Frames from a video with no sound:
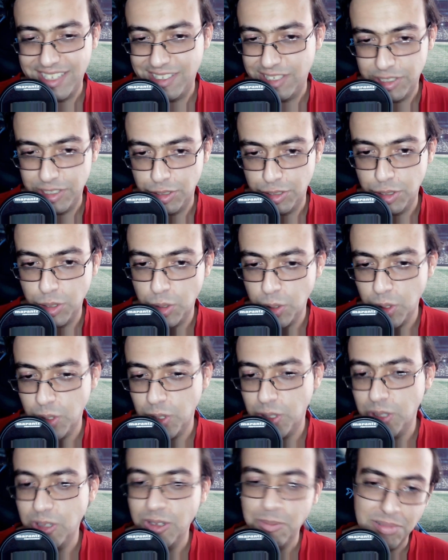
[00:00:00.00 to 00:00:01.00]

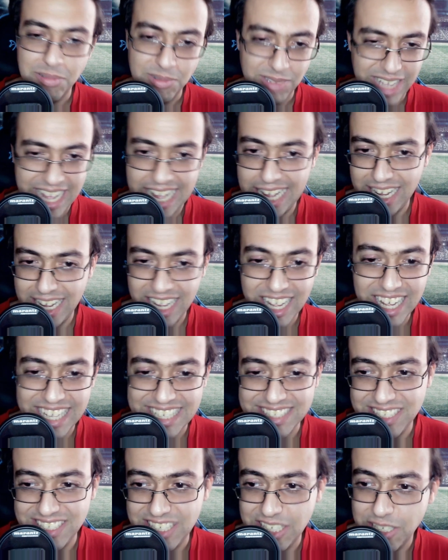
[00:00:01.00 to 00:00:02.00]
Google
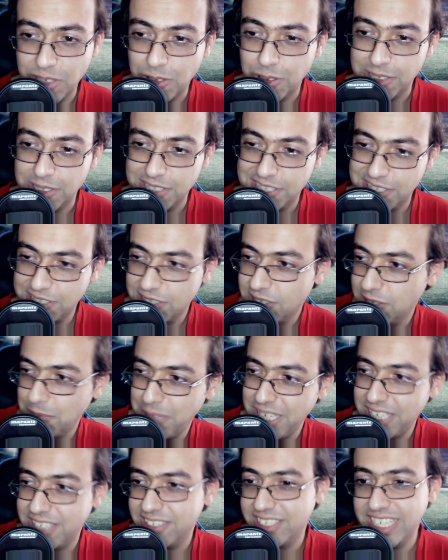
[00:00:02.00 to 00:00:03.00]
ID or
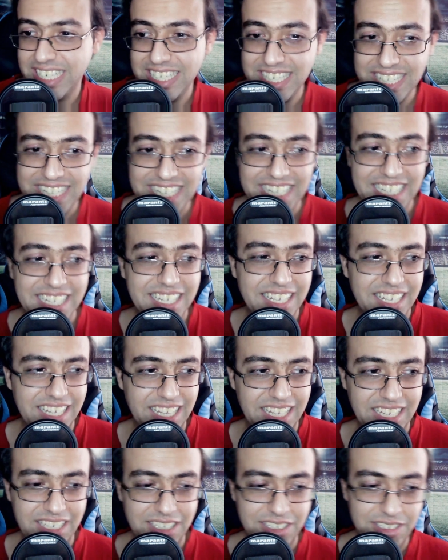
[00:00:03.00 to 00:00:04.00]
StarMaker ID,
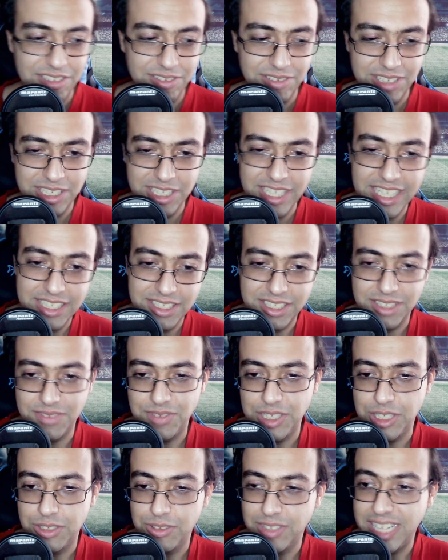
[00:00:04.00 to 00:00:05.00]
and you would get to
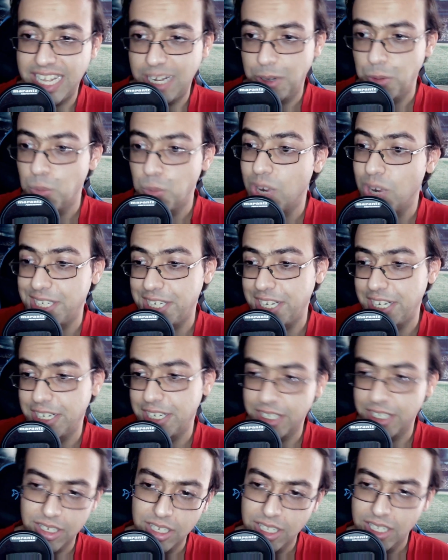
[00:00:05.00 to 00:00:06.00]
view that 1
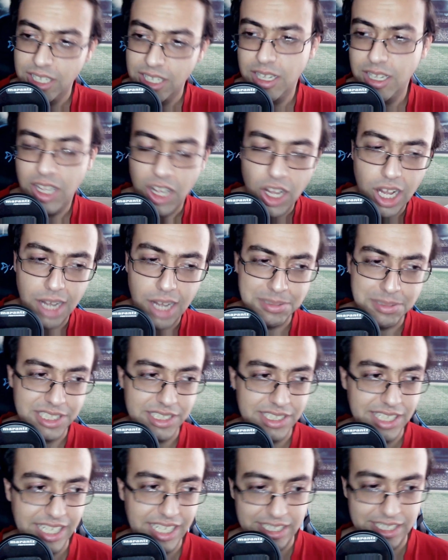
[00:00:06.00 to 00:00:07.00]
year option
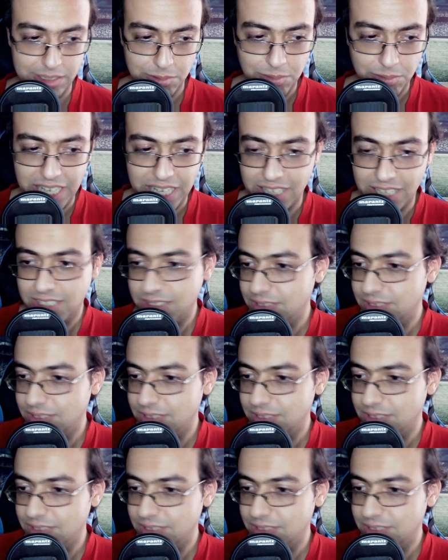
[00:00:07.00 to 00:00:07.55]
as well.